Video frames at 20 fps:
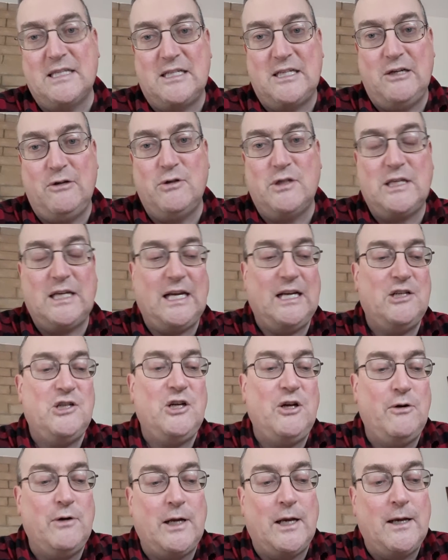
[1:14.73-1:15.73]
a
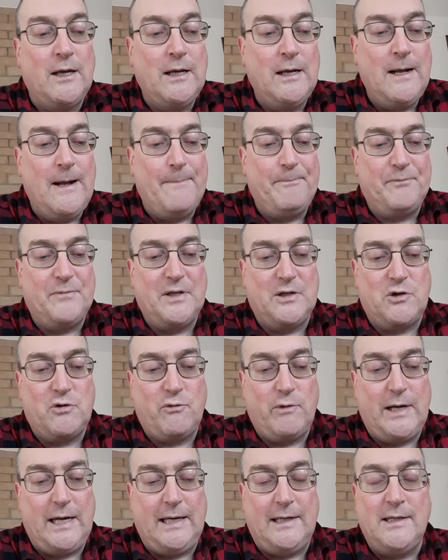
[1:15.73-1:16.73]
2-stage unit, the
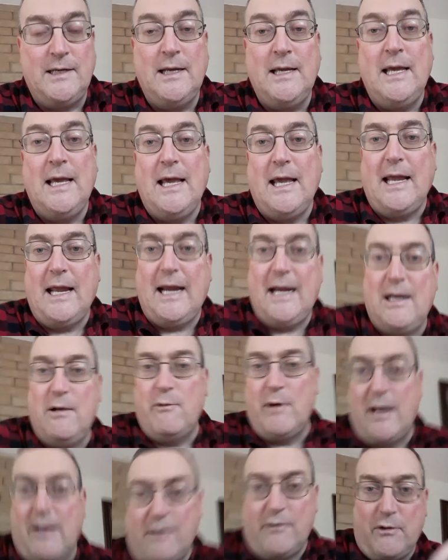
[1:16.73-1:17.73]
Trane.
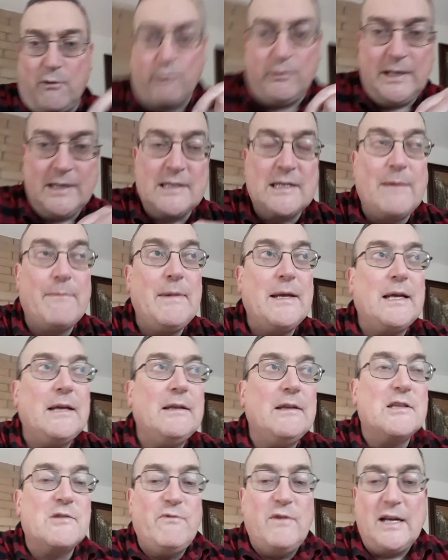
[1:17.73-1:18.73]
Anyway, the reason I'm
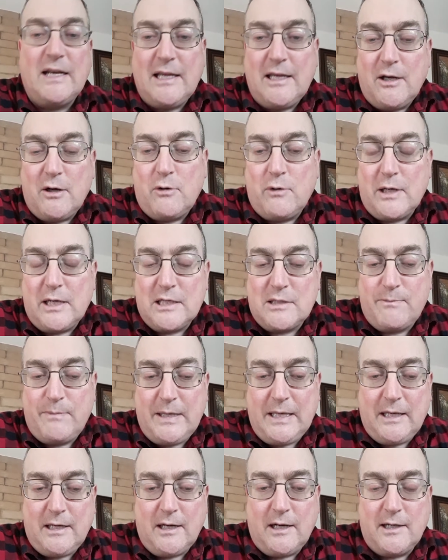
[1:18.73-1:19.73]
making this video is
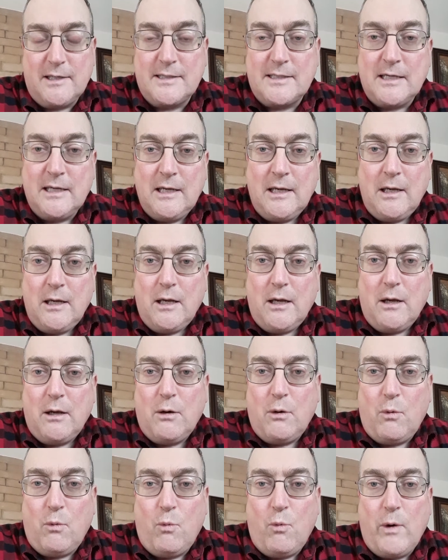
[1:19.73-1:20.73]
because
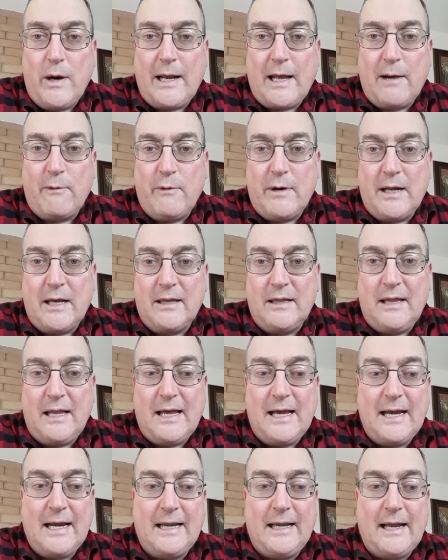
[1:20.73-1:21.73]
when I went
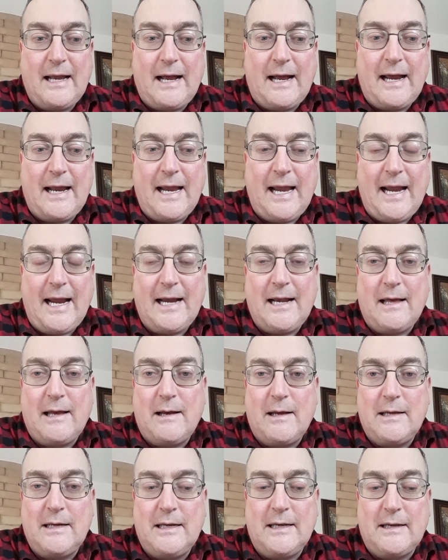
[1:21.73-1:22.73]
online, I had
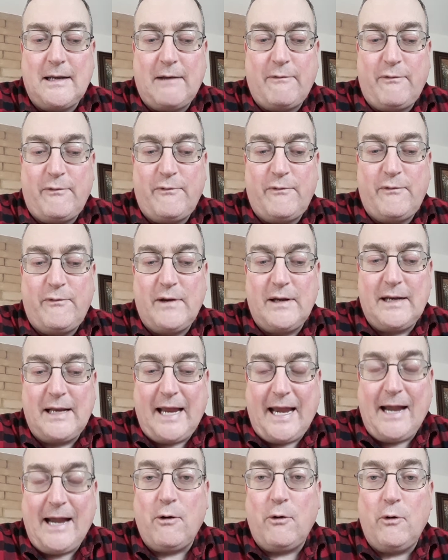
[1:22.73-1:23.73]
an
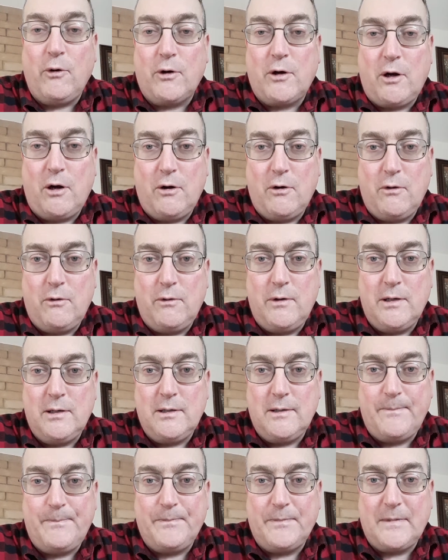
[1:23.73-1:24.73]
error
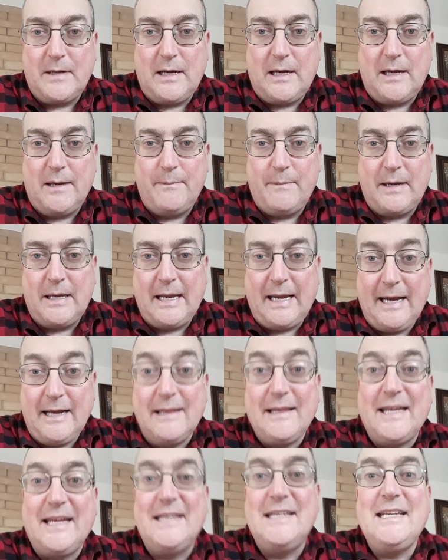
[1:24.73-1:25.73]
code on my
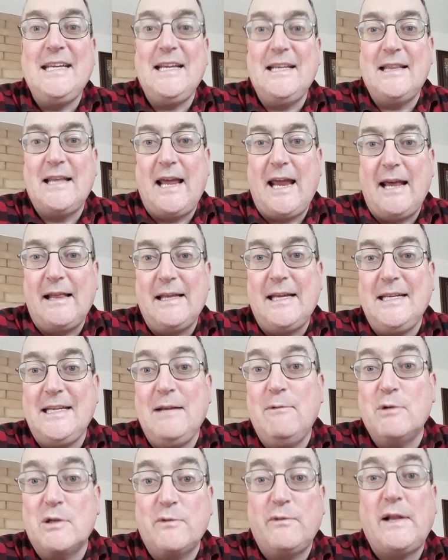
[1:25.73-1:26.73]
LED, and the
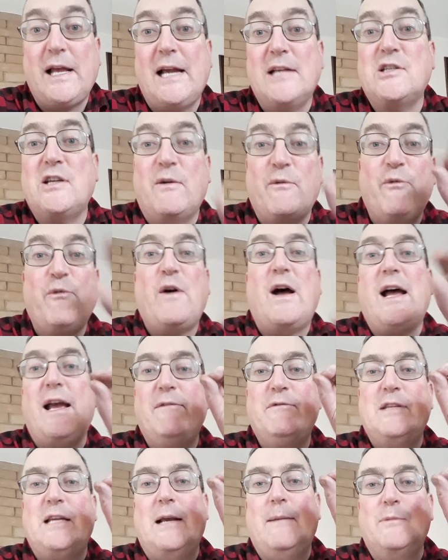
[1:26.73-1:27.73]
LED was flashing
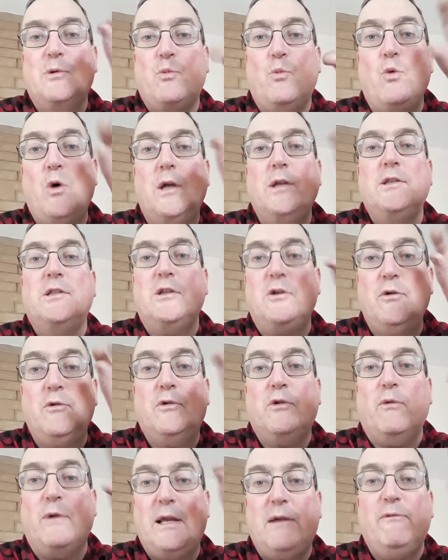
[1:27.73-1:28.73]
5 times, 1, 2,
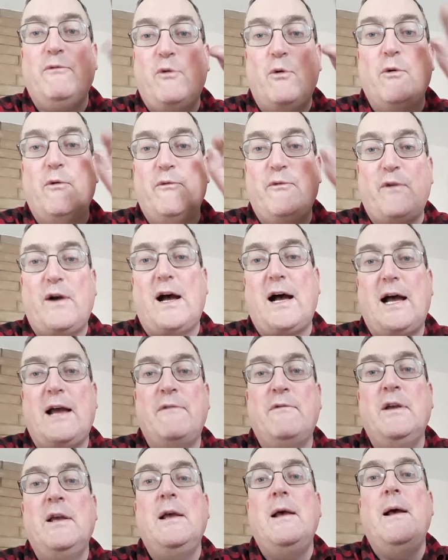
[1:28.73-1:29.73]
3, 4,
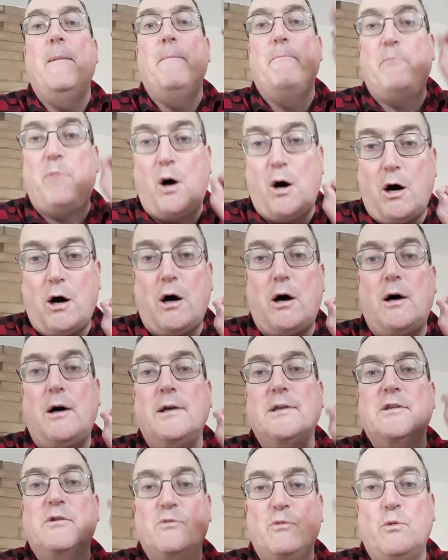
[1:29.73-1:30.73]
5,
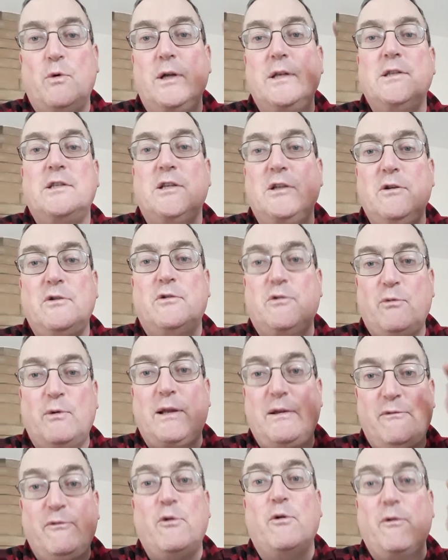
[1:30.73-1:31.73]
pause, 1, 2,
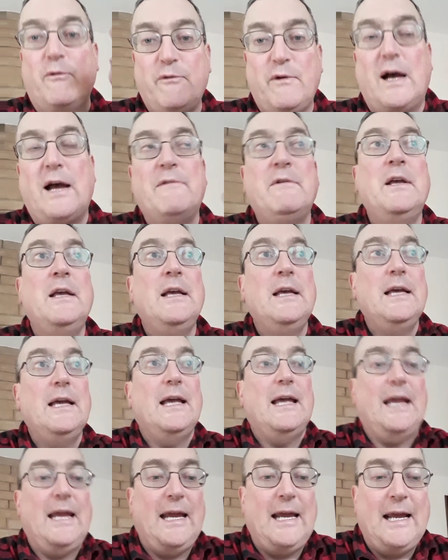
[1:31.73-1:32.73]
3, 4, 5,
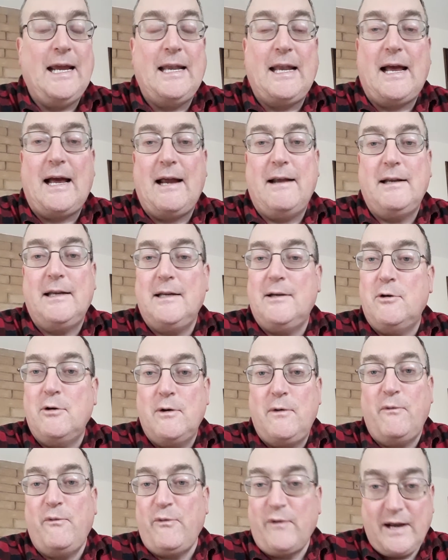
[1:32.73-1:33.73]
and I
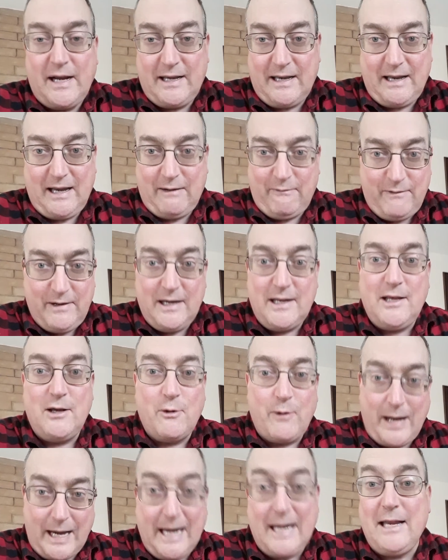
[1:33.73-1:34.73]
couldn't find a
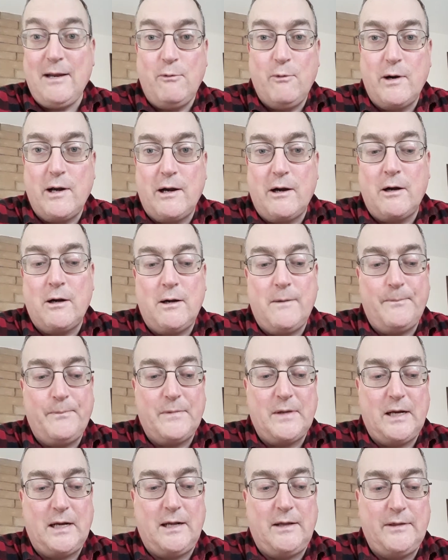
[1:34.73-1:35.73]
video anywhere
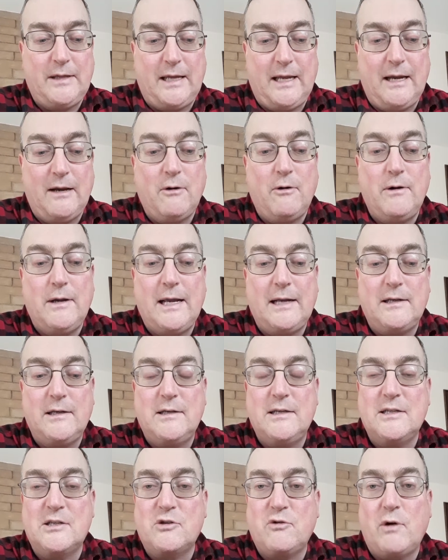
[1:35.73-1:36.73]
on the
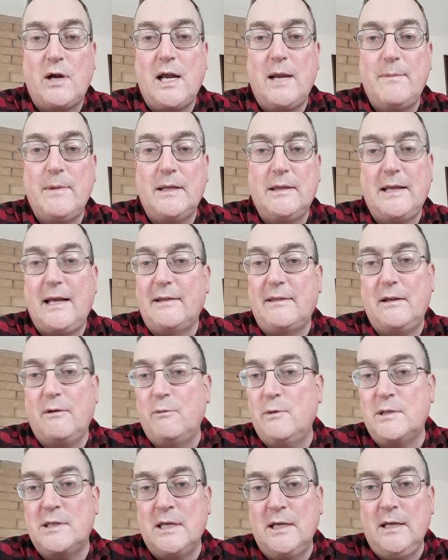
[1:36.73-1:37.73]
internet describing that.
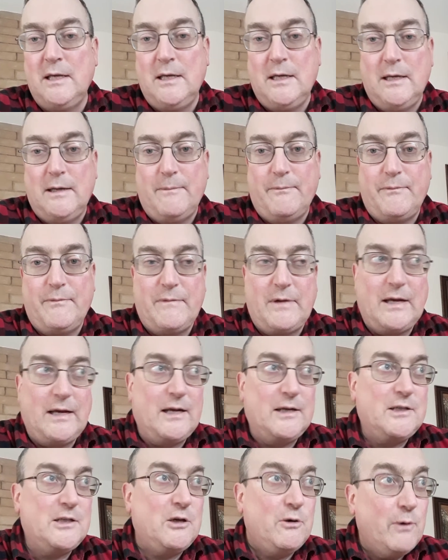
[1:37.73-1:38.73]
There was
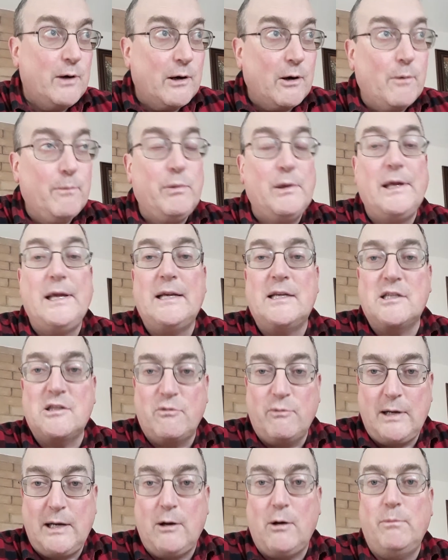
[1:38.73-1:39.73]
2 error blinks,
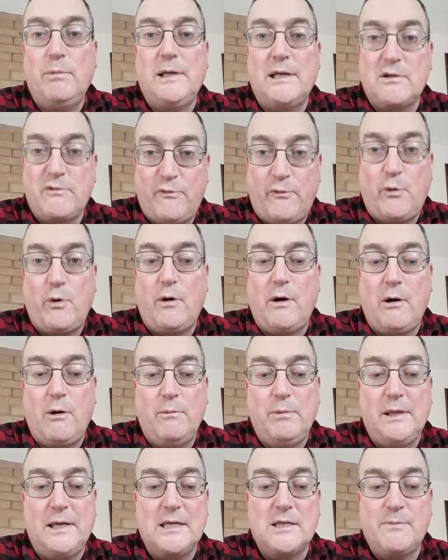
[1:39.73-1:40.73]
3 error blinks, 4 error
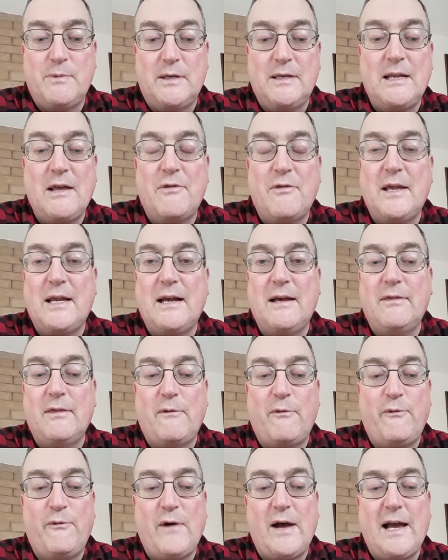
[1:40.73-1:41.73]
blinks, but nothing on
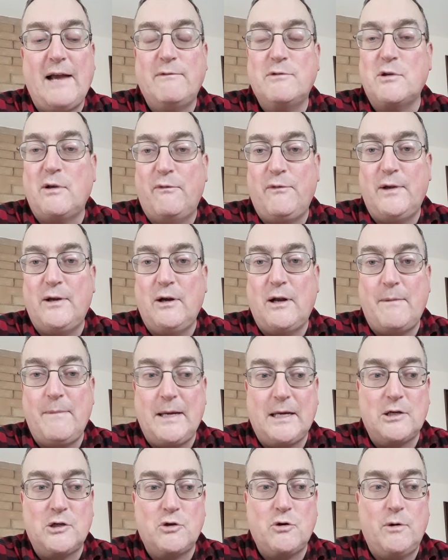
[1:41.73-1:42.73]
the 5, so I figured I'd
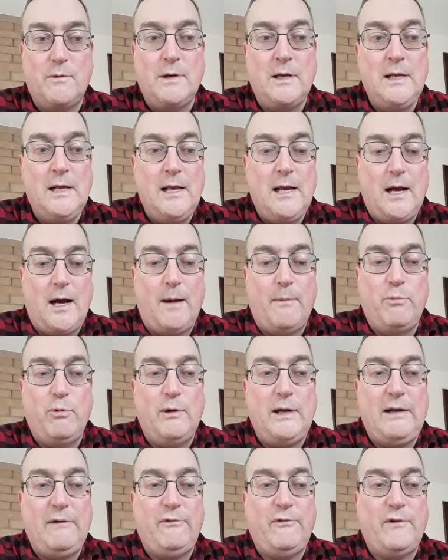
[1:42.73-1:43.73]
make a
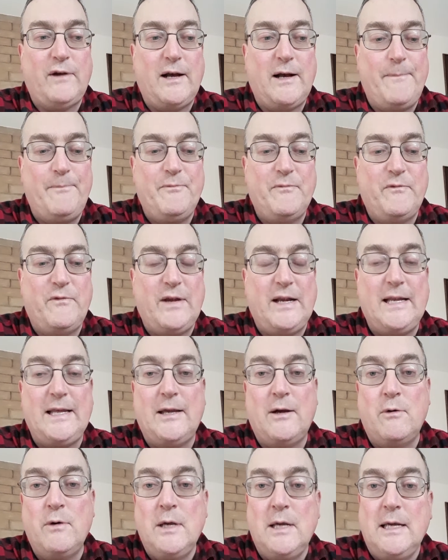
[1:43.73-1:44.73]
brief
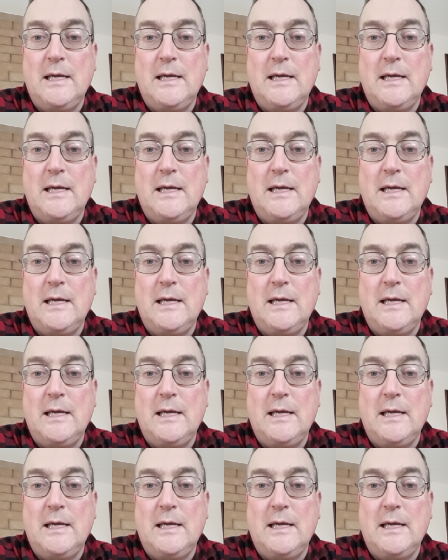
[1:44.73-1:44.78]
video.